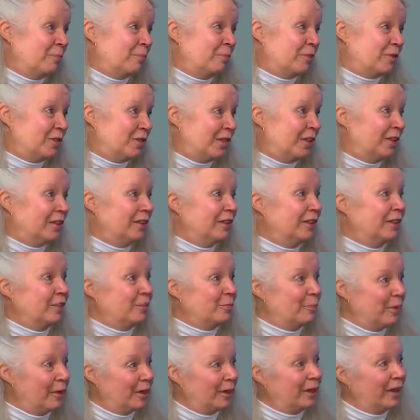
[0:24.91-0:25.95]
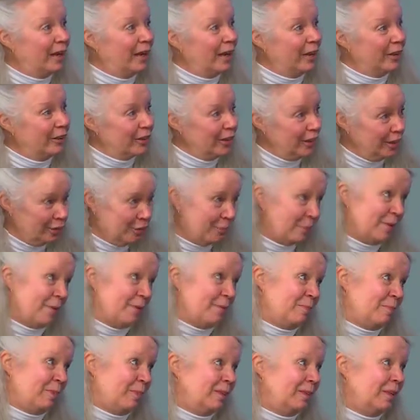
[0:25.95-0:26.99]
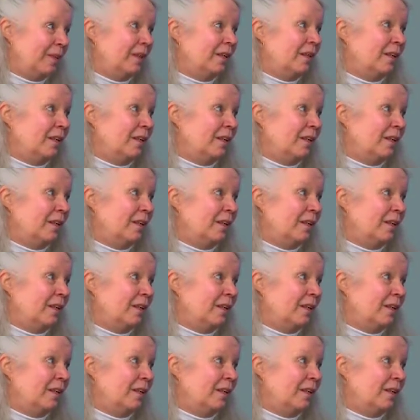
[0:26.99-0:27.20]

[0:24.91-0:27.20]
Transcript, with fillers: particularly among our young people.